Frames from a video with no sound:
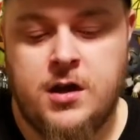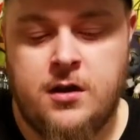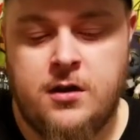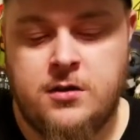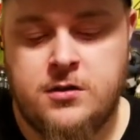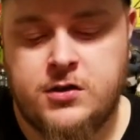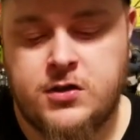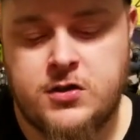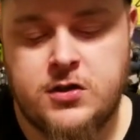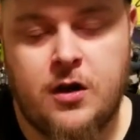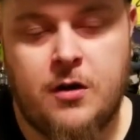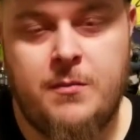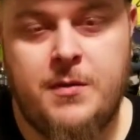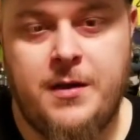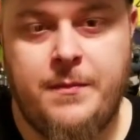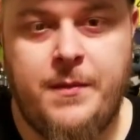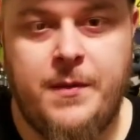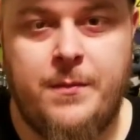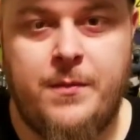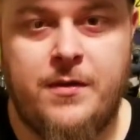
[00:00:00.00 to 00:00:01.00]
So
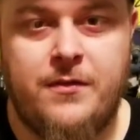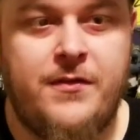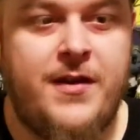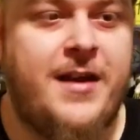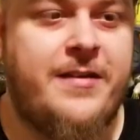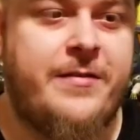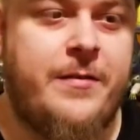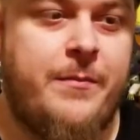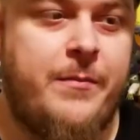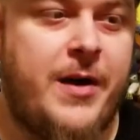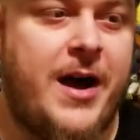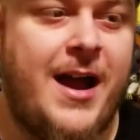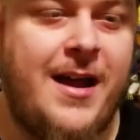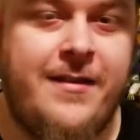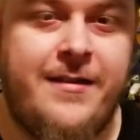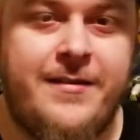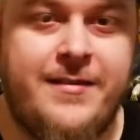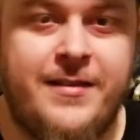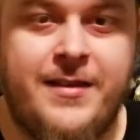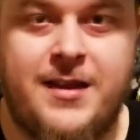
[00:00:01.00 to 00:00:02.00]
many people have asked to buy
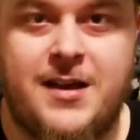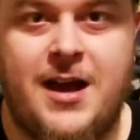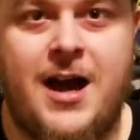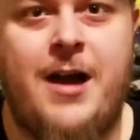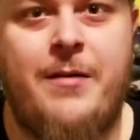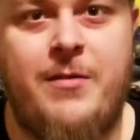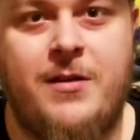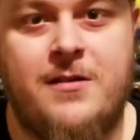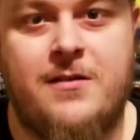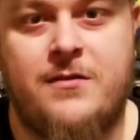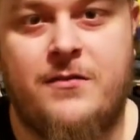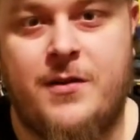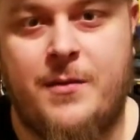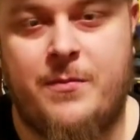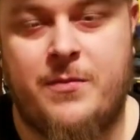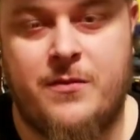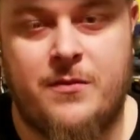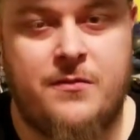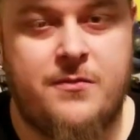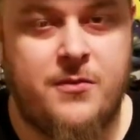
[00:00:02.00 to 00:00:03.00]
this in the comments of
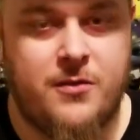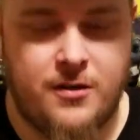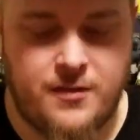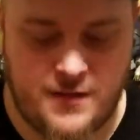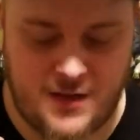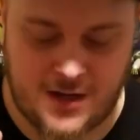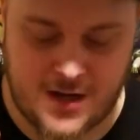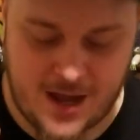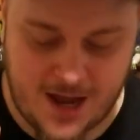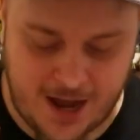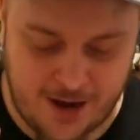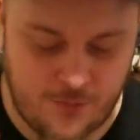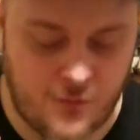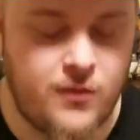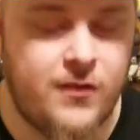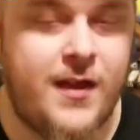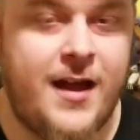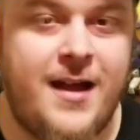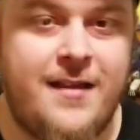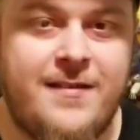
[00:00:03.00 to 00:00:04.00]
episode 14. I
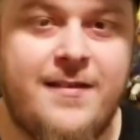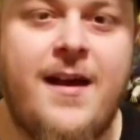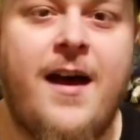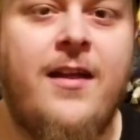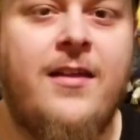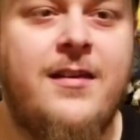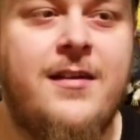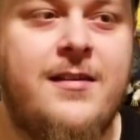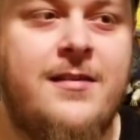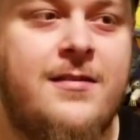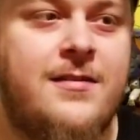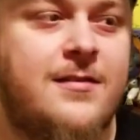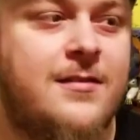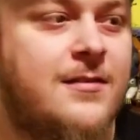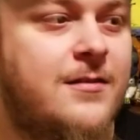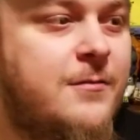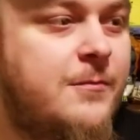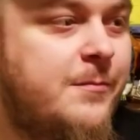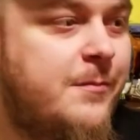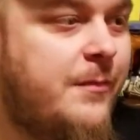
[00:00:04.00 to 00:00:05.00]
will not sell this.
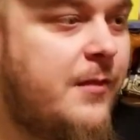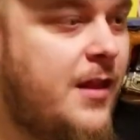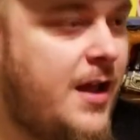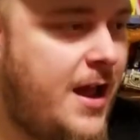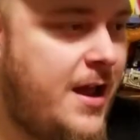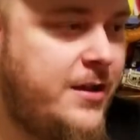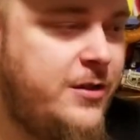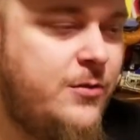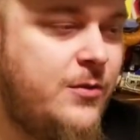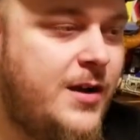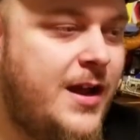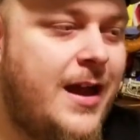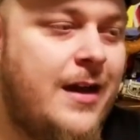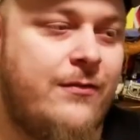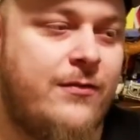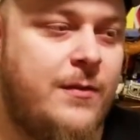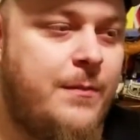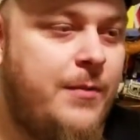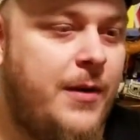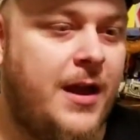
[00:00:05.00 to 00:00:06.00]
You would
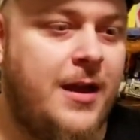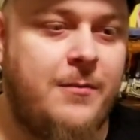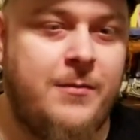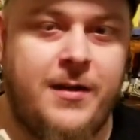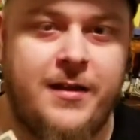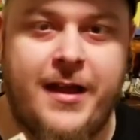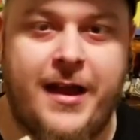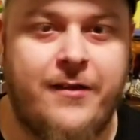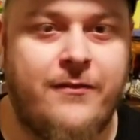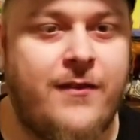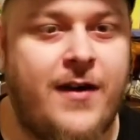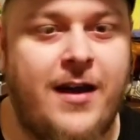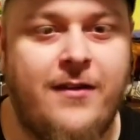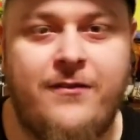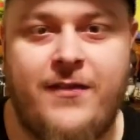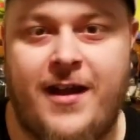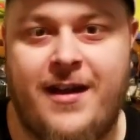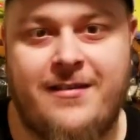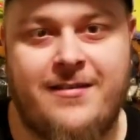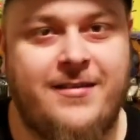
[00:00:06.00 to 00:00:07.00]
have to pay me like
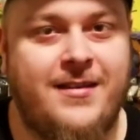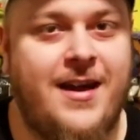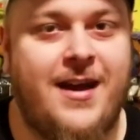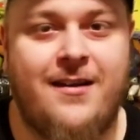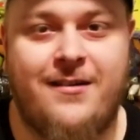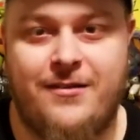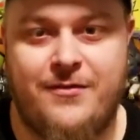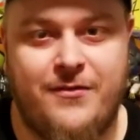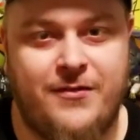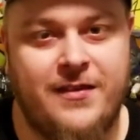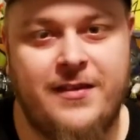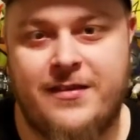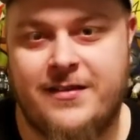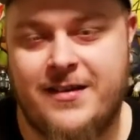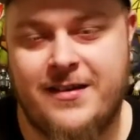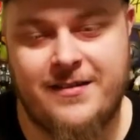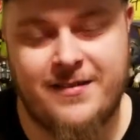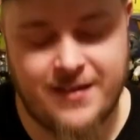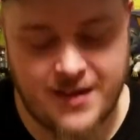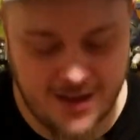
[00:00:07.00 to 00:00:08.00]
$5,000 for this
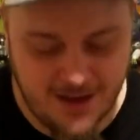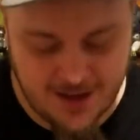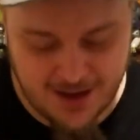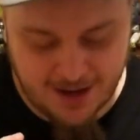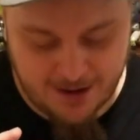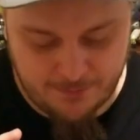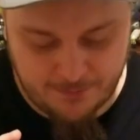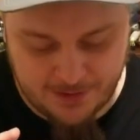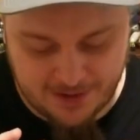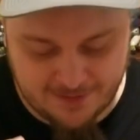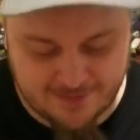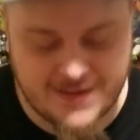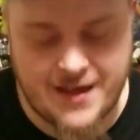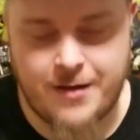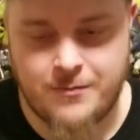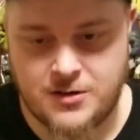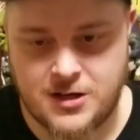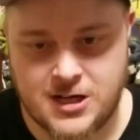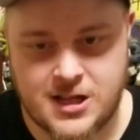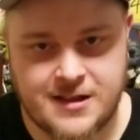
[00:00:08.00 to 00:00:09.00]
because it means
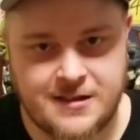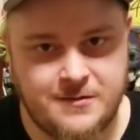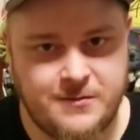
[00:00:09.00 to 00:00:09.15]
that much to